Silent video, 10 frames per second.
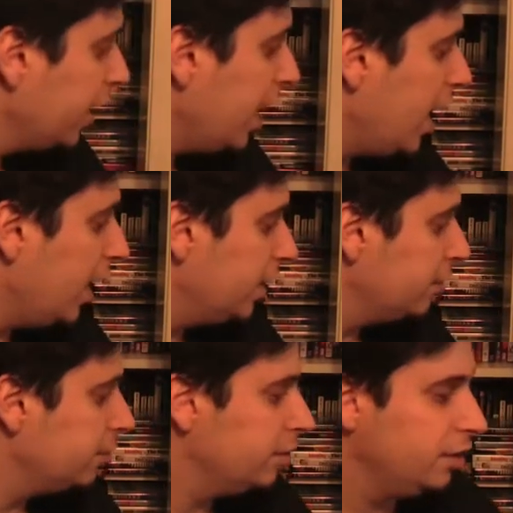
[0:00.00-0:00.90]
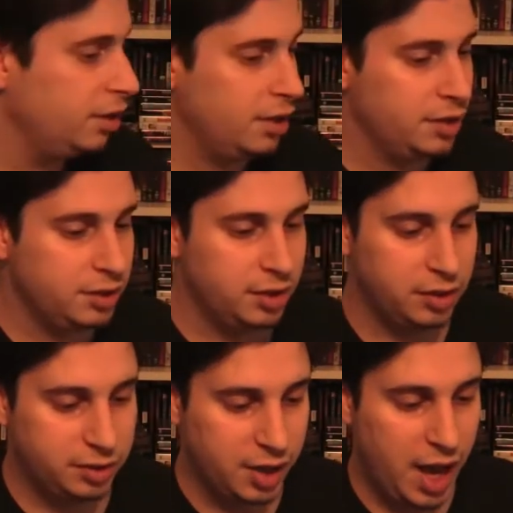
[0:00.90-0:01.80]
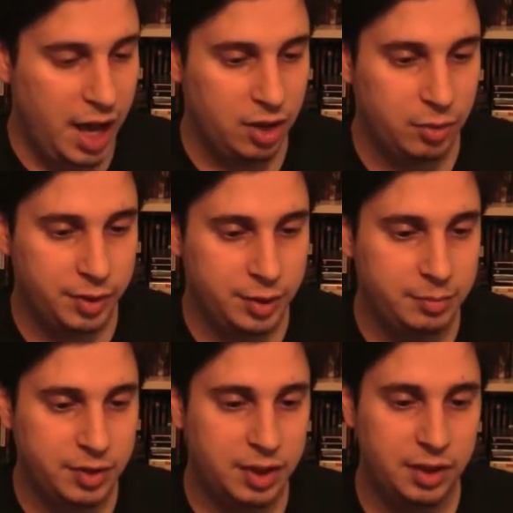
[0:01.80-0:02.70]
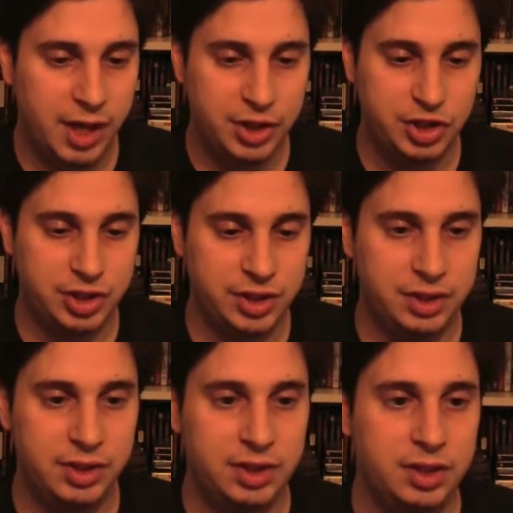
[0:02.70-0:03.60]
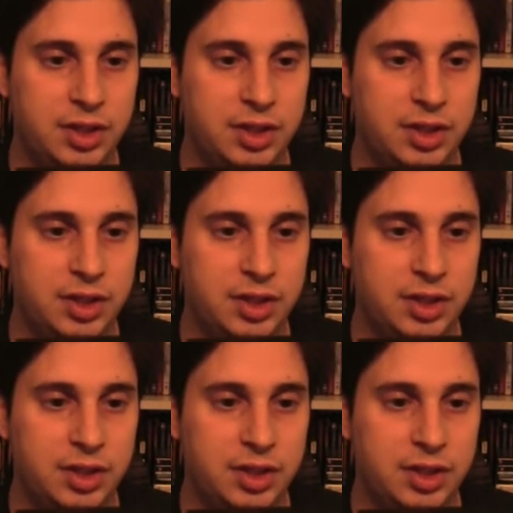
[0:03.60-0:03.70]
I got the Halloween collection.